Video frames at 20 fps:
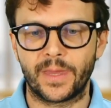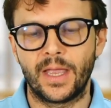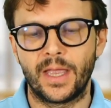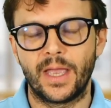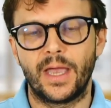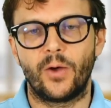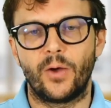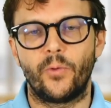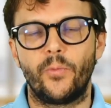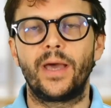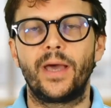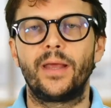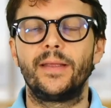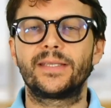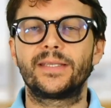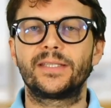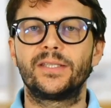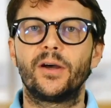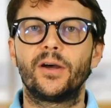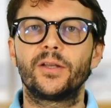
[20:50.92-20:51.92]
Well, it's
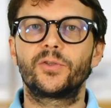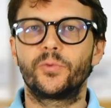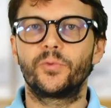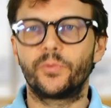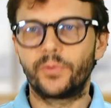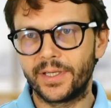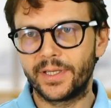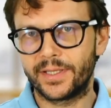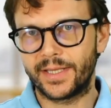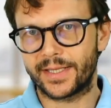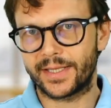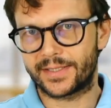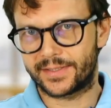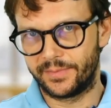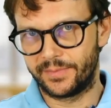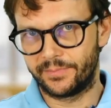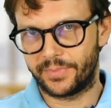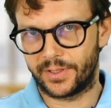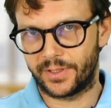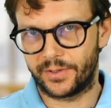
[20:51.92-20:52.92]
not really that
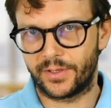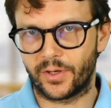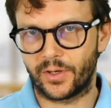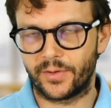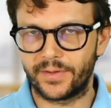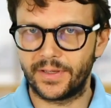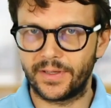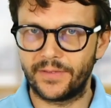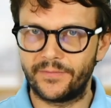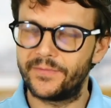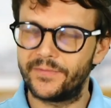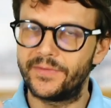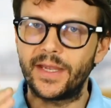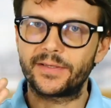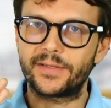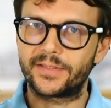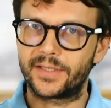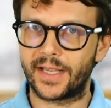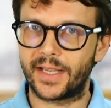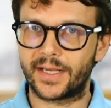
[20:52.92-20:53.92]
simple. You know, if there's
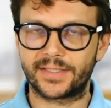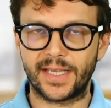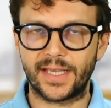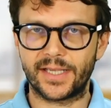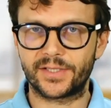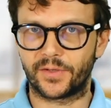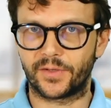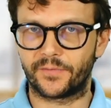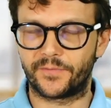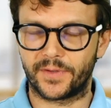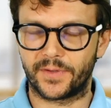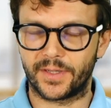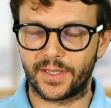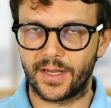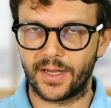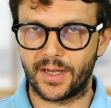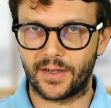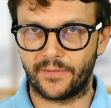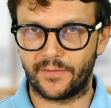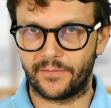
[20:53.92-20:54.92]
excess of
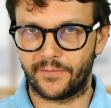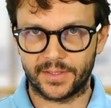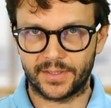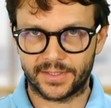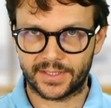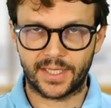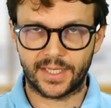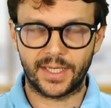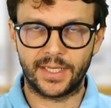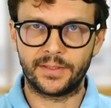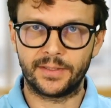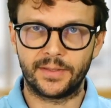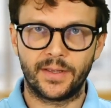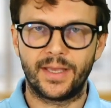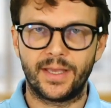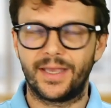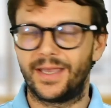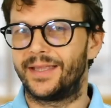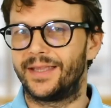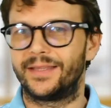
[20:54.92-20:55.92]
skin,
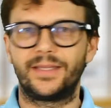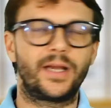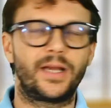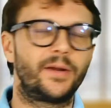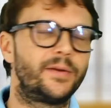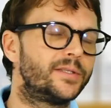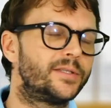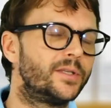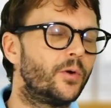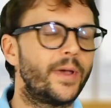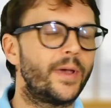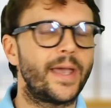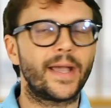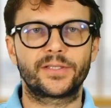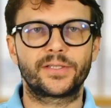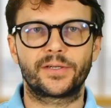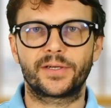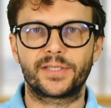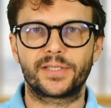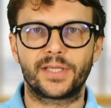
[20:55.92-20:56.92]
there is no
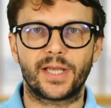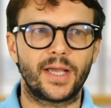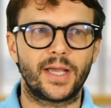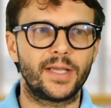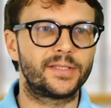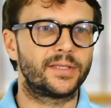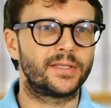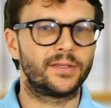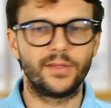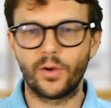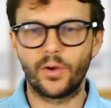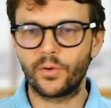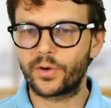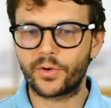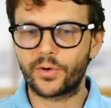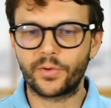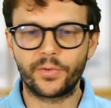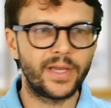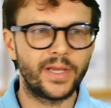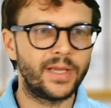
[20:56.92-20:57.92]
exercise, no
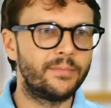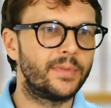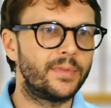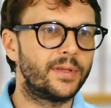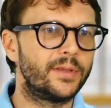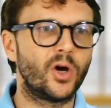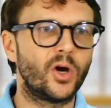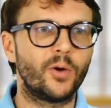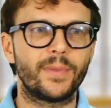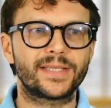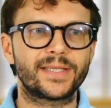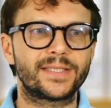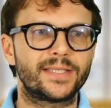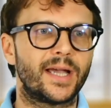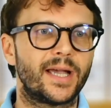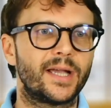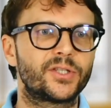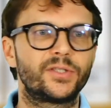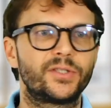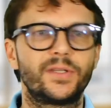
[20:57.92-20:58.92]
cream, no
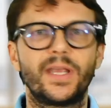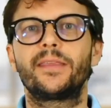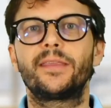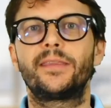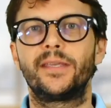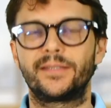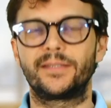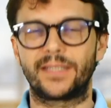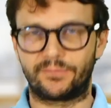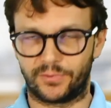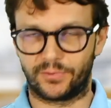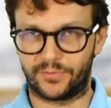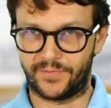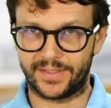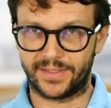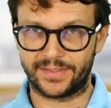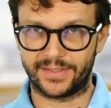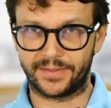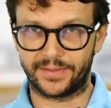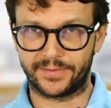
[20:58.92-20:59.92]
massage, nothing that would fix
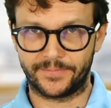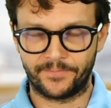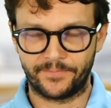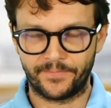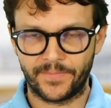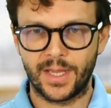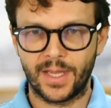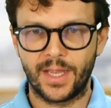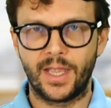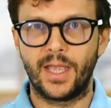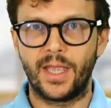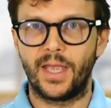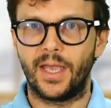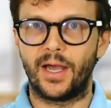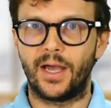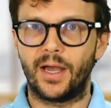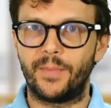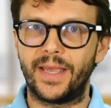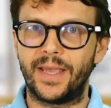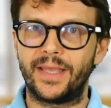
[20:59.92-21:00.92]
that.
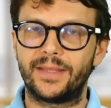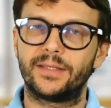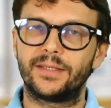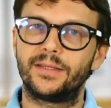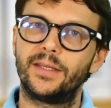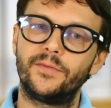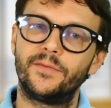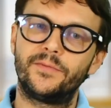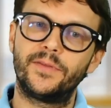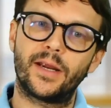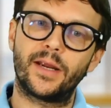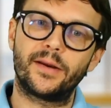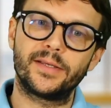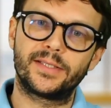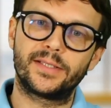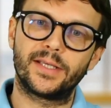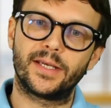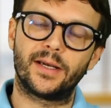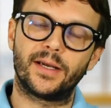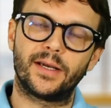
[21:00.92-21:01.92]
And if there is
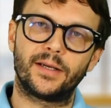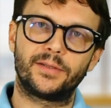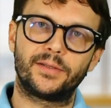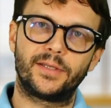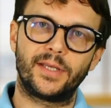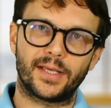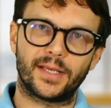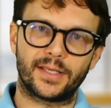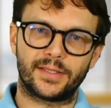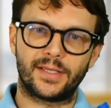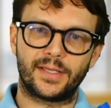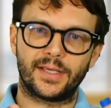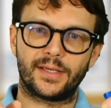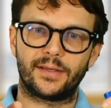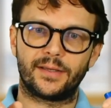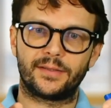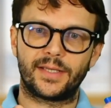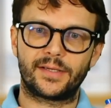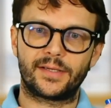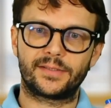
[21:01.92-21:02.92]

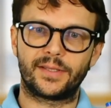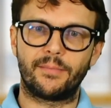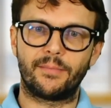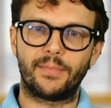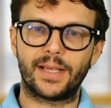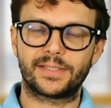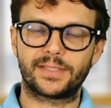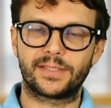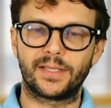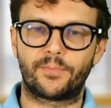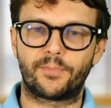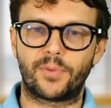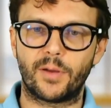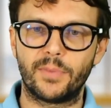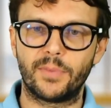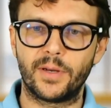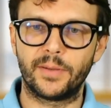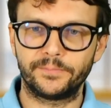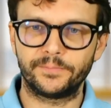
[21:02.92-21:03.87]
there's the muscle problem,